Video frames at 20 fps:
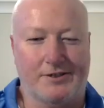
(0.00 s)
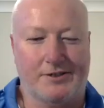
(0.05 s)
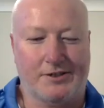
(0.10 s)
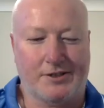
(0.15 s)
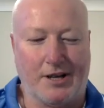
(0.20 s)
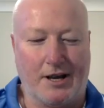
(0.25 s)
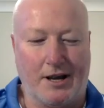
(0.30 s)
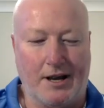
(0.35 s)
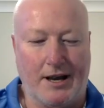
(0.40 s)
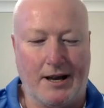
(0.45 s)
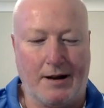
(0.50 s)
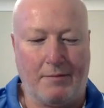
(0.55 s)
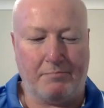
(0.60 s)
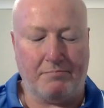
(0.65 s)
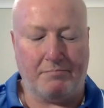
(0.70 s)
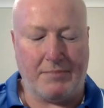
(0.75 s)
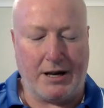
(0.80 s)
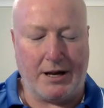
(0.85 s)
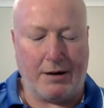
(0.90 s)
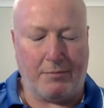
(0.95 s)
So
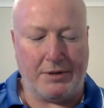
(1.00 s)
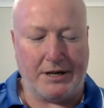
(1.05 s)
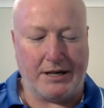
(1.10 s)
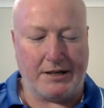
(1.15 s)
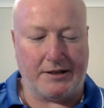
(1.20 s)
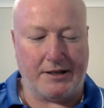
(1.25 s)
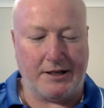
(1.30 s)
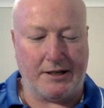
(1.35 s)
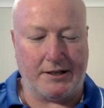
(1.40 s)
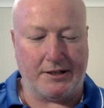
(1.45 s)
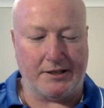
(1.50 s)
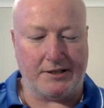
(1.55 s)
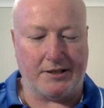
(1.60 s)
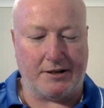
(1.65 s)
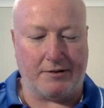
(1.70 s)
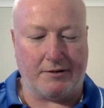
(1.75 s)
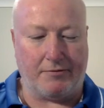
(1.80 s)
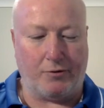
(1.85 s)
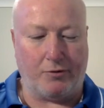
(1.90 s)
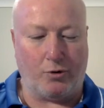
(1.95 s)
how big a deal is
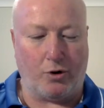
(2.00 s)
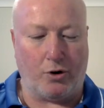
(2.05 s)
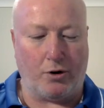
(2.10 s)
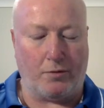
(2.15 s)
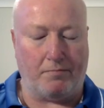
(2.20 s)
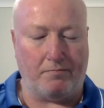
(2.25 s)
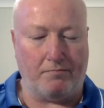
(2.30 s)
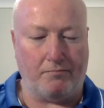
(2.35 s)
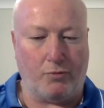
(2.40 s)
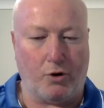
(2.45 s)
it for